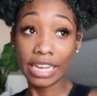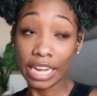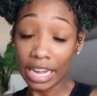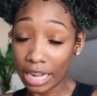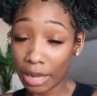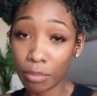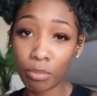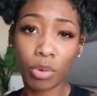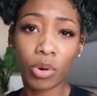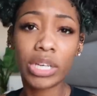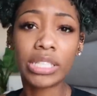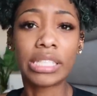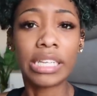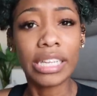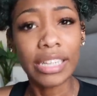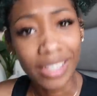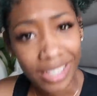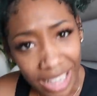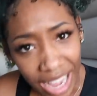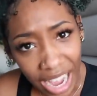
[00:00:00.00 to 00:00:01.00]
Um, boys
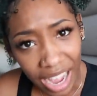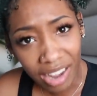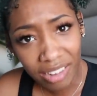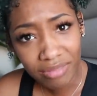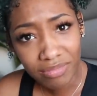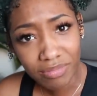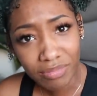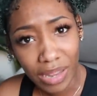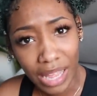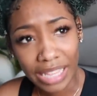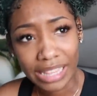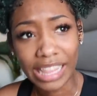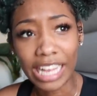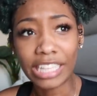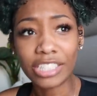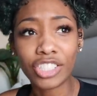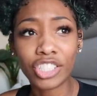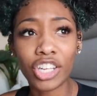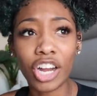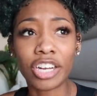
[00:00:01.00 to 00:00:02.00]
eat a lot. Like
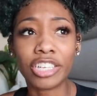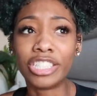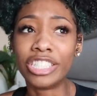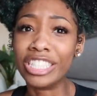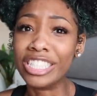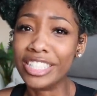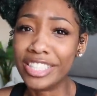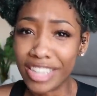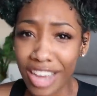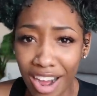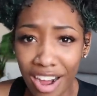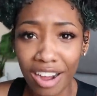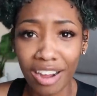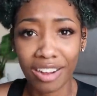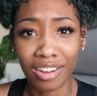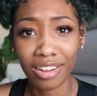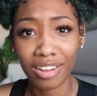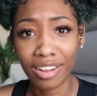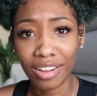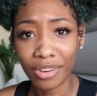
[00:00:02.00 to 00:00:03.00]
that starts
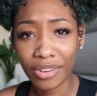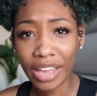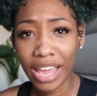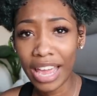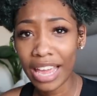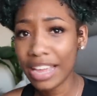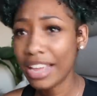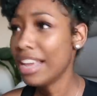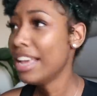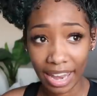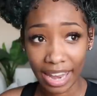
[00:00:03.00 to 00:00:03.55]
young, okay?